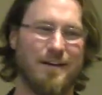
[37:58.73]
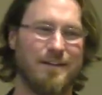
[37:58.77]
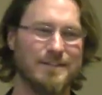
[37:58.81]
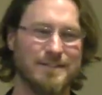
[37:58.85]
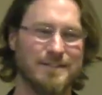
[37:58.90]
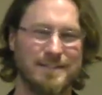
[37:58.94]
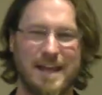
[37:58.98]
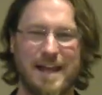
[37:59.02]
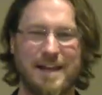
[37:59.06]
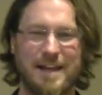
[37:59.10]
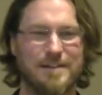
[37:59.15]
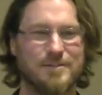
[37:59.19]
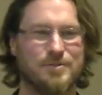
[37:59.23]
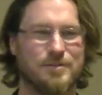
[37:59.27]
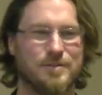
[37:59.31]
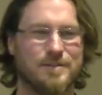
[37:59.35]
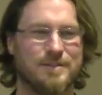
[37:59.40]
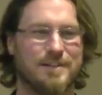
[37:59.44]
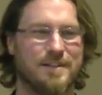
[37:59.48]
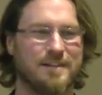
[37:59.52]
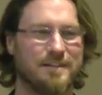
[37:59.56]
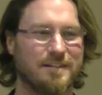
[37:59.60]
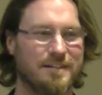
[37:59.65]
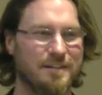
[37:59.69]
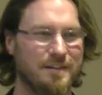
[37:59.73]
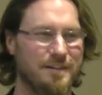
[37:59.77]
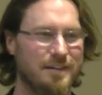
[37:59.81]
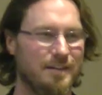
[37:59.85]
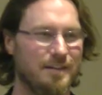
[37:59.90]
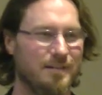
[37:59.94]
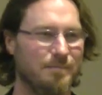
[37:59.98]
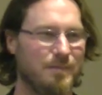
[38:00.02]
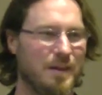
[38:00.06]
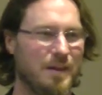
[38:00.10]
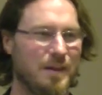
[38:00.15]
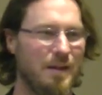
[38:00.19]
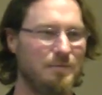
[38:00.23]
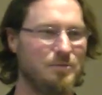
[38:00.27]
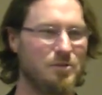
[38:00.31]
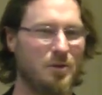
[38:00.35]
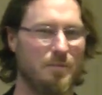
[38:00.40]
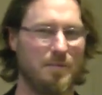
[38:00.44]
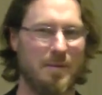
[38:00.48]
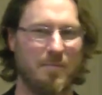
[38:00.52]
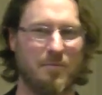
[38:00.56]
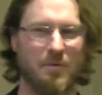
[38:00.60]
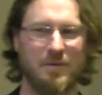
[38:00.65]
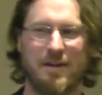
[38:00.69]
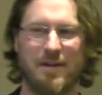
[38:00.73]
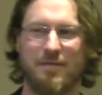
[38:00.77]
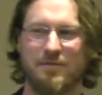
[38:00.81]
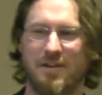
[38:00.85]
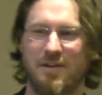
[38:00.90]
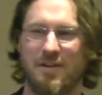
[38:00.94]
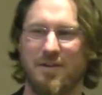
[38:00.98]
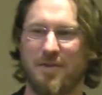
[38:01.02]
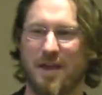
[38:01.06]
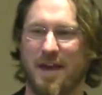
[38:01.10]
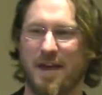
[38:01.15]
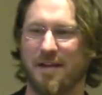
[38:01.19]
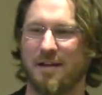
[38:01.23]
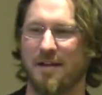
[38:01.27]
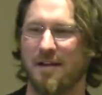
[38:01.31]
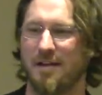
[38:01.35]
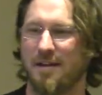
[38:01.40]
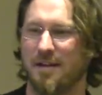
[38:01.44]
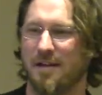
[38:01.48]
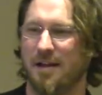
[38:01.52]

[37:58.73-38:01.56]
Isn't that interesting? I'm sure people would love to know that.